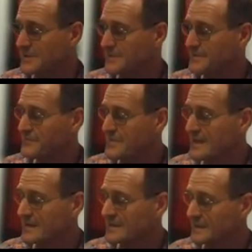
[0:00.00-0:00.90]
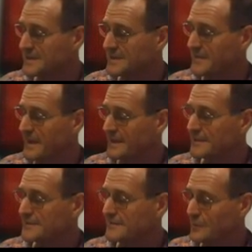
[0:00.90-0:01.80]
trip. Dilip is a man
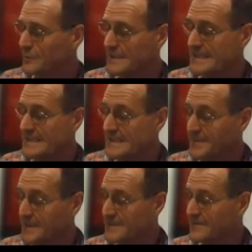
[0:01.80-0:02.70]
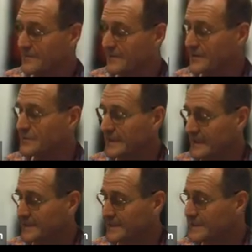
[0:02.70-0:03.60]
in his 40s and speaks very good
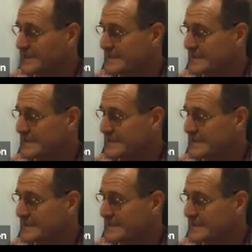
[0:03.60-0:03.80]
English.